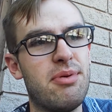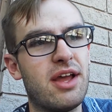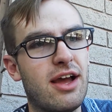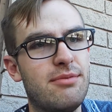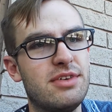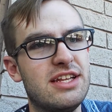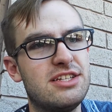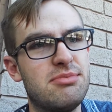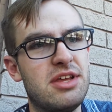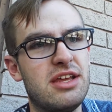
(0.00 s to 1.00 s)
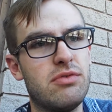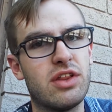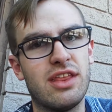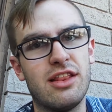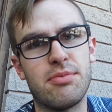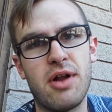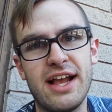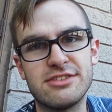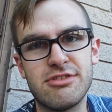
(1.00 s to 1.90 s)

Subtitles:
pick up need to be within the price